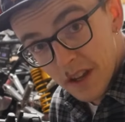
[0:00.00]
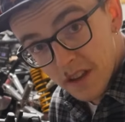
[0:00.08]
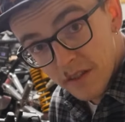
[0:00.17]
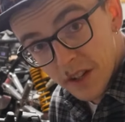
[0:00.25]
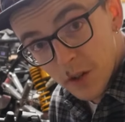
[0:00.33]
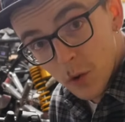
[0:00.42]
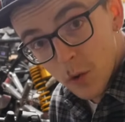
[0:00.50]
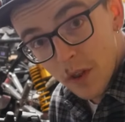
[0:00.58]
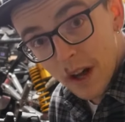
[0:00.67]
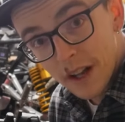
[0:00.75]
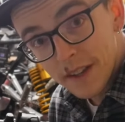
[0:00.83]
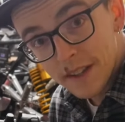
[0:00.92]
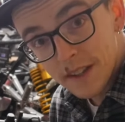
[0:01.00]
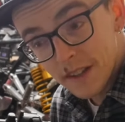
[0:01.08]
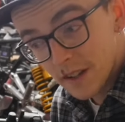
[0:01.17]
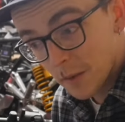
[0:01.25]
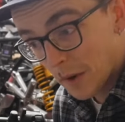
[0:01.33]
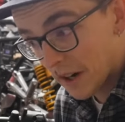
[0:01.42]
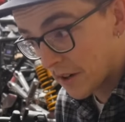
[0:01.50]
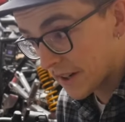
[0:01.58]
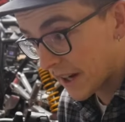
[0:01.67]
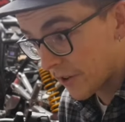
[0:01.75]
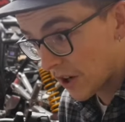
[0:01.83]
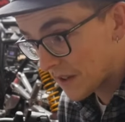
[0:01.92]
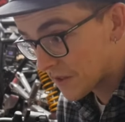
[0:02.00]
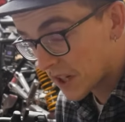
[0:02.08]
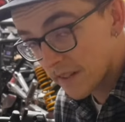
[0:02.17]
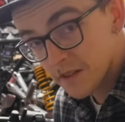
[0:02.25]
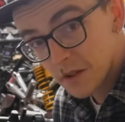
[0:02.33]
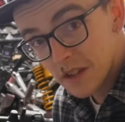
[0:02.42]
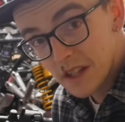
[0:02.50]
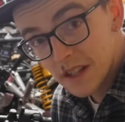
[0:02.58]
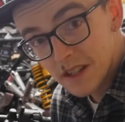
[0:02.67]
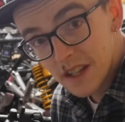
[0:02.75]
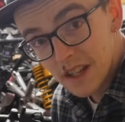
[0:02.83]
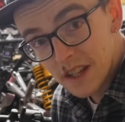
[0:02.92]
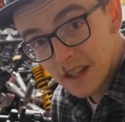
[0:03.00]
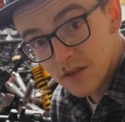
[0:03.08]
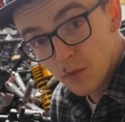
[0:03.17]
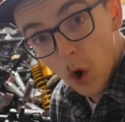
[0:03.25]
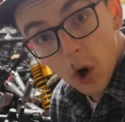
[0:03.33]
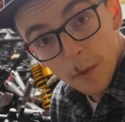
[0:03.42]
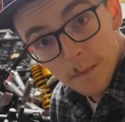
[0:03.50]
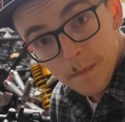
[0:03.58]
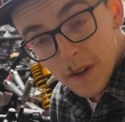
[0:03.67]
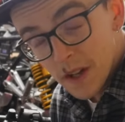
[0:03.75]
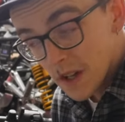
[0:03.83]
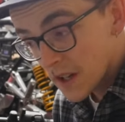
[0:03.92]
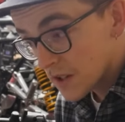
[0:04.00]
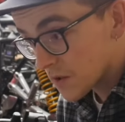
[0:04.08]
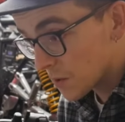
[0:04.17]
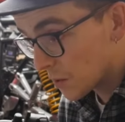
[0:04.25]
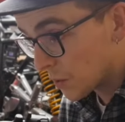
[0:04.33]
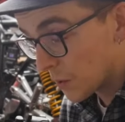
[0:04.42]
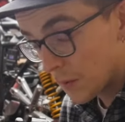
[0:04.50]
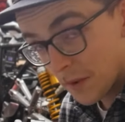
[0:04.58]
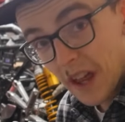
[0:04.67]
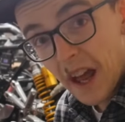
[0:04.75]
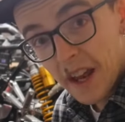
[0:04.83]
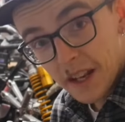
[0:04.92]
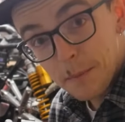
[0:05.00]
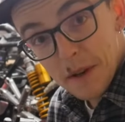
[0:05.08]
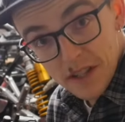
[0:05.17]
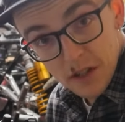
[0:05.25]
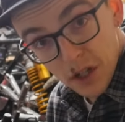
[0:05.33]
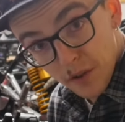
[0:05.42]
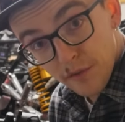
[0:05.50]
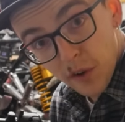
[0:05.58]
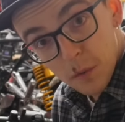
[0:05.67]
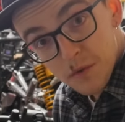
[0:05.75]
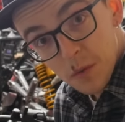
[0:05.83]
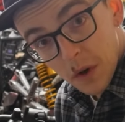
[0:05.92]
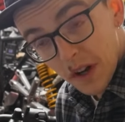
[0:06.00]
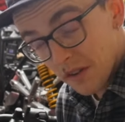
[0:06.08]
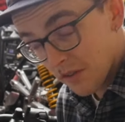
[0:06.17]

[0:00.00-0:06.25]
in the video that the wiring diagram that comes with these is wrong. So it basically confirms what I